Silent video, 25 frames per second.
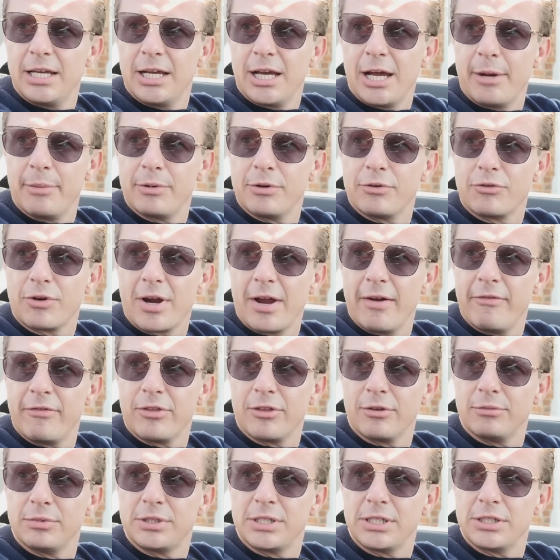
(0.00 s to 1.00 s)
I've been driving
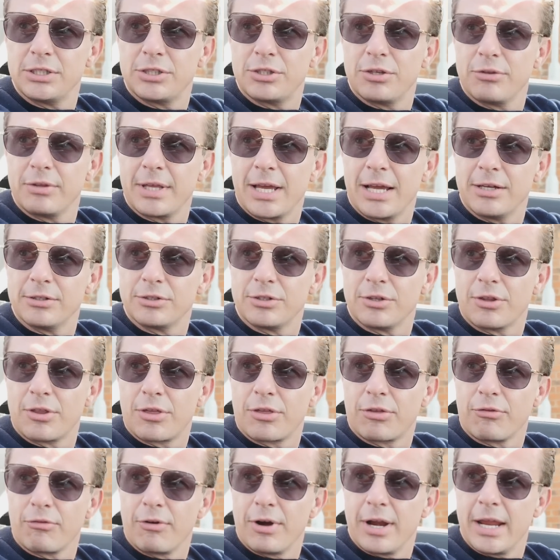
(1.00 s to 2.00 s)
them since
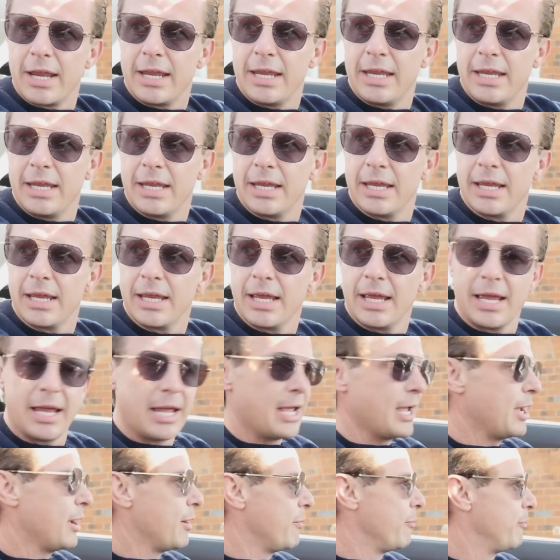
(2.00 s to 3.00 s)
2003.
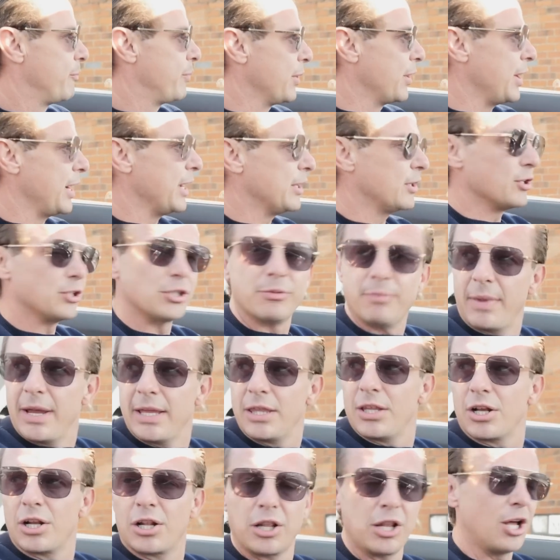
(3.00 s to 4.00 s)
But it doesn't
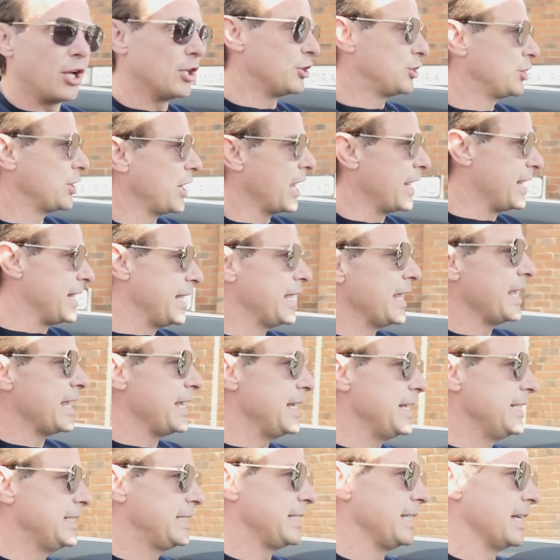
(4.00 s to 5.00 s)
make the clutch any
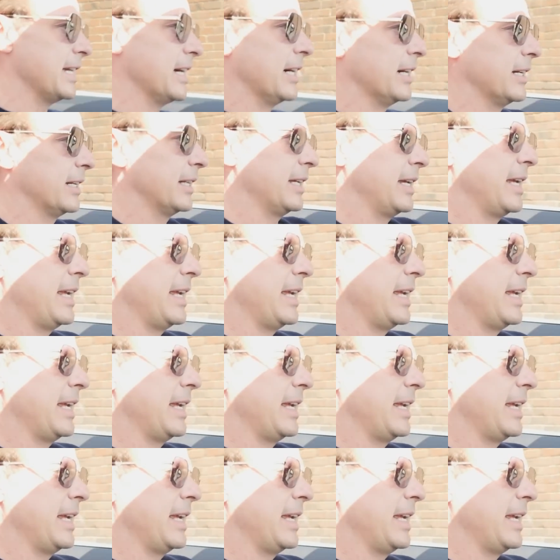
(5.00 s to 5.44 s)
easier.